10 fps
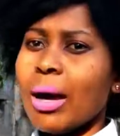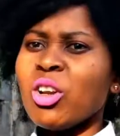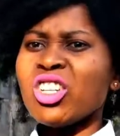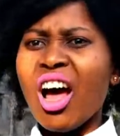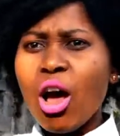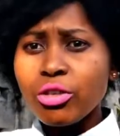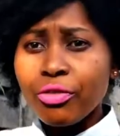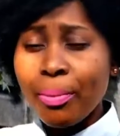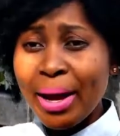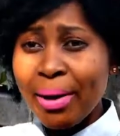I'm not out
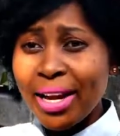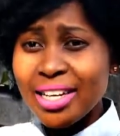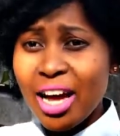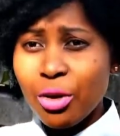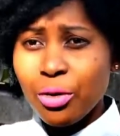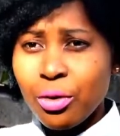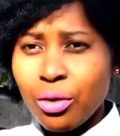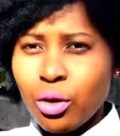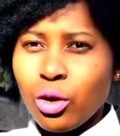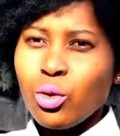of my mind now.
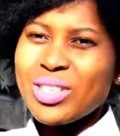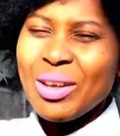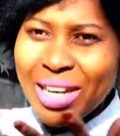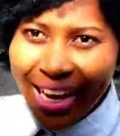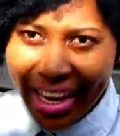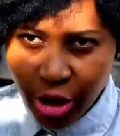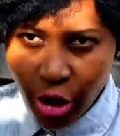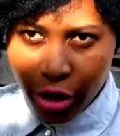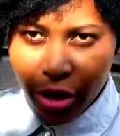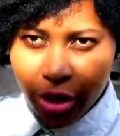You sound like a
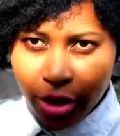dog.